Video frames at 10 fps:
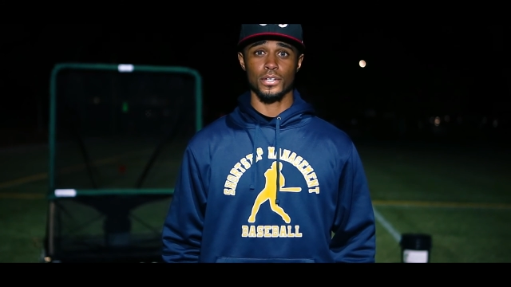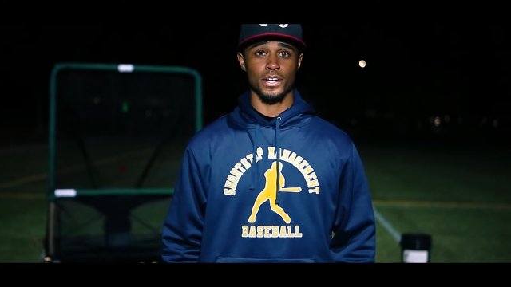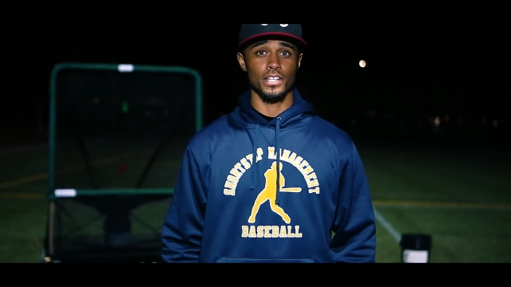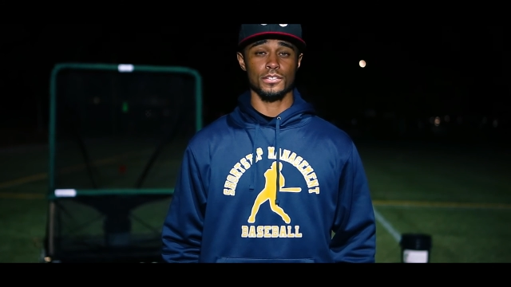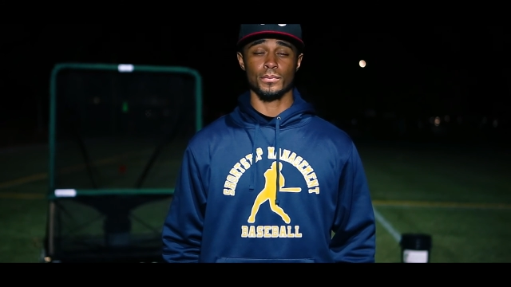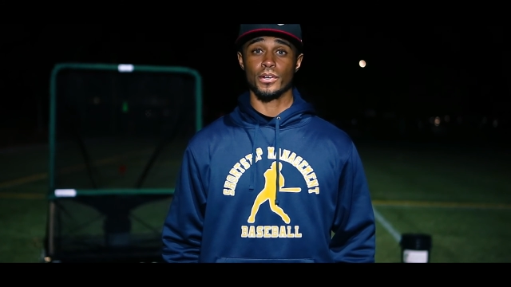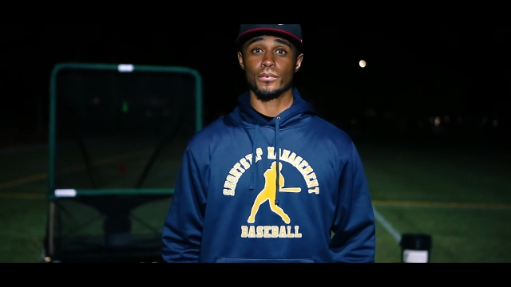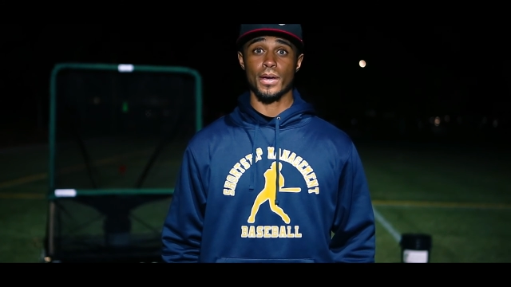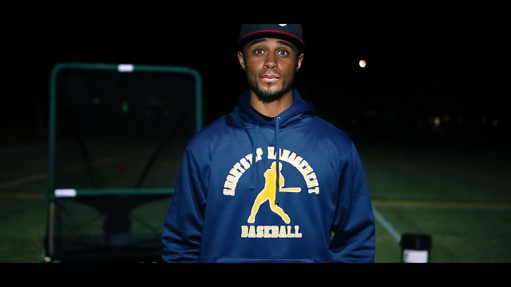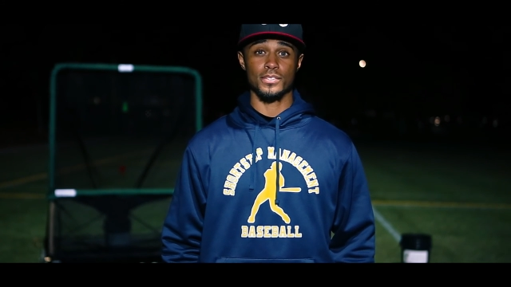I can get as many
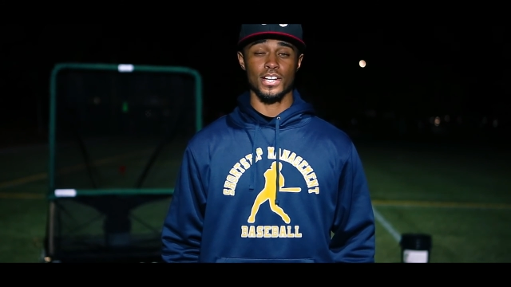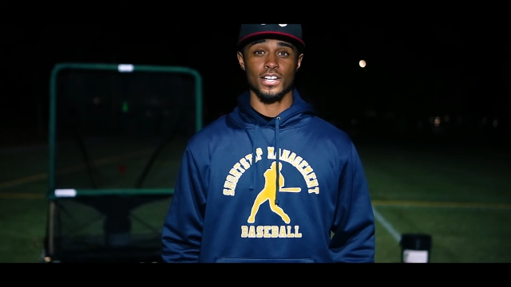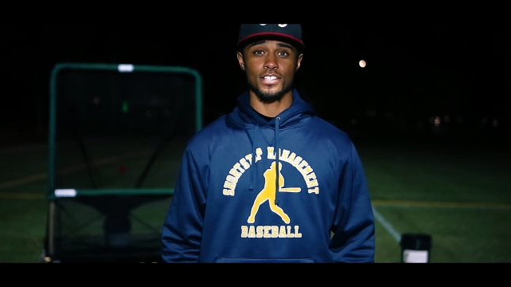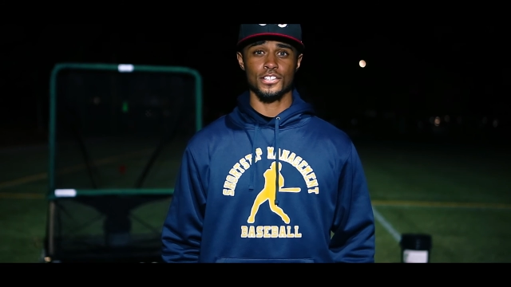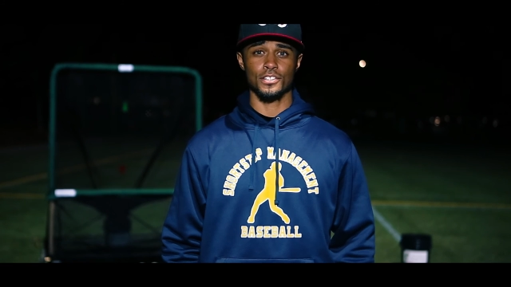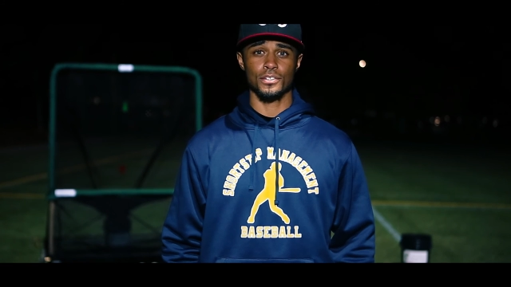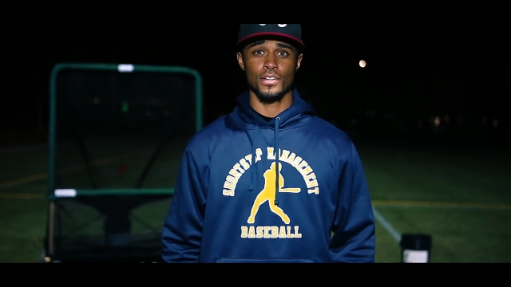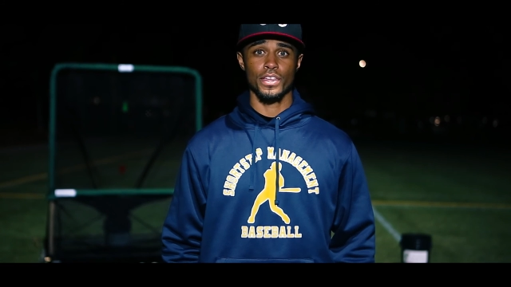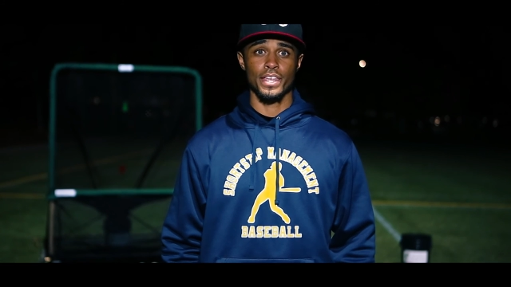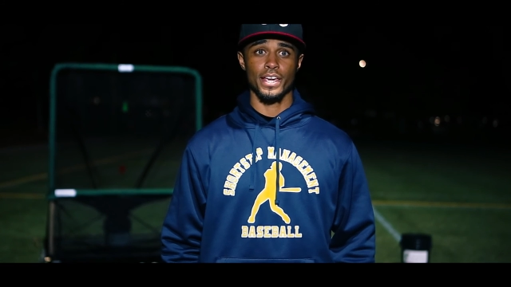reps as I need to
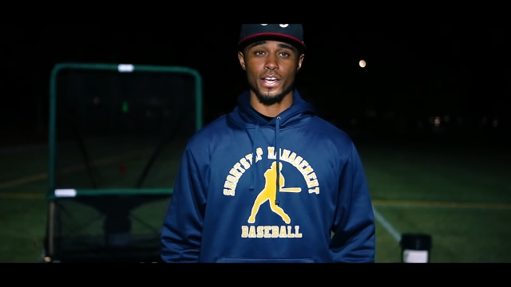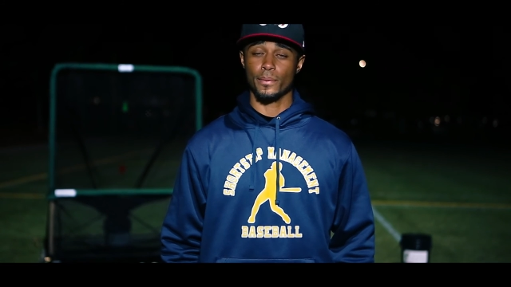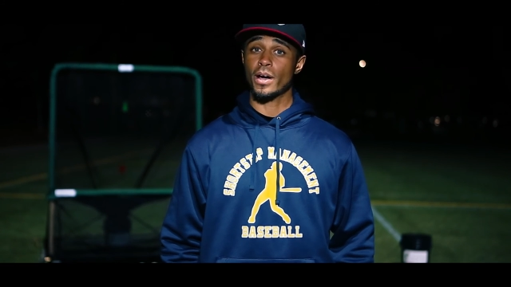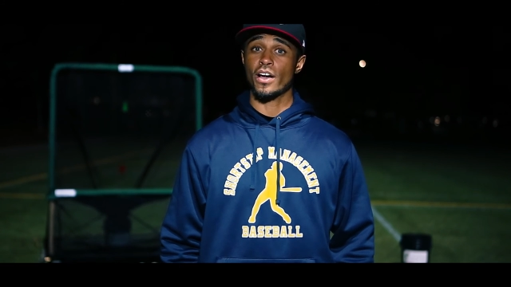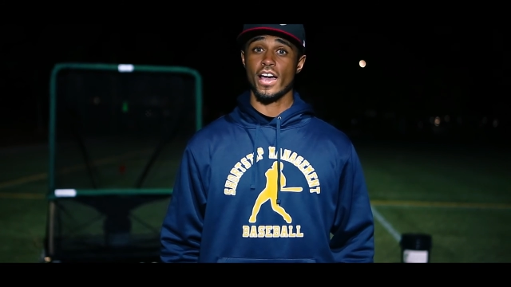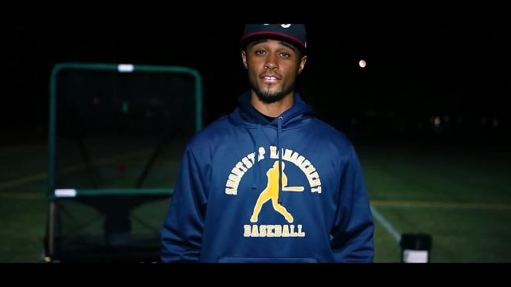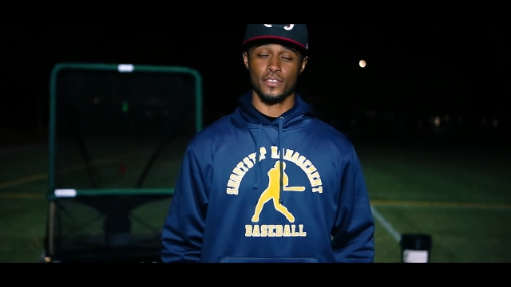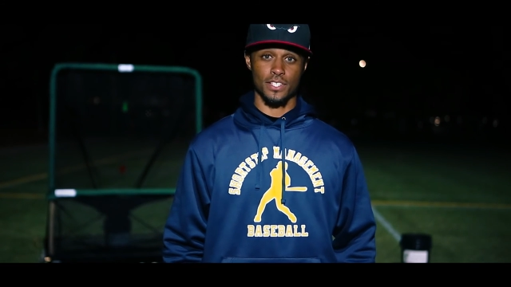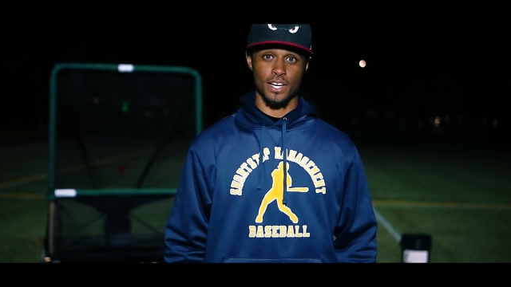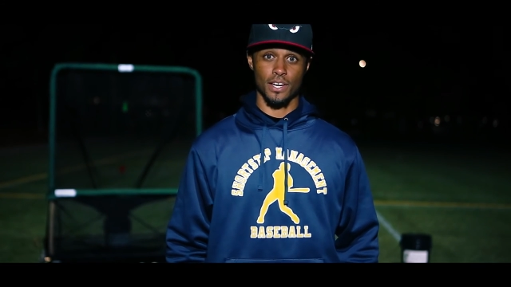in about half
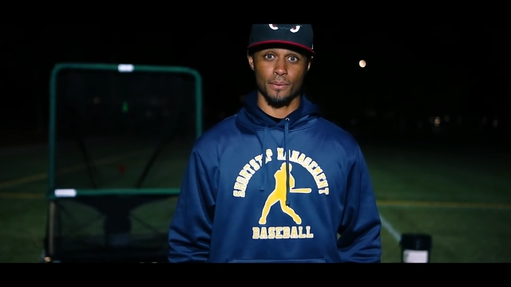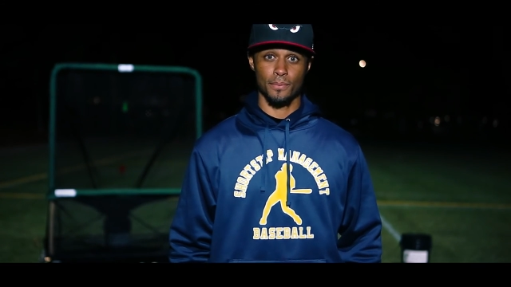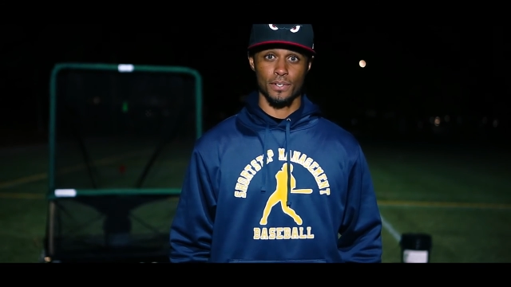the time.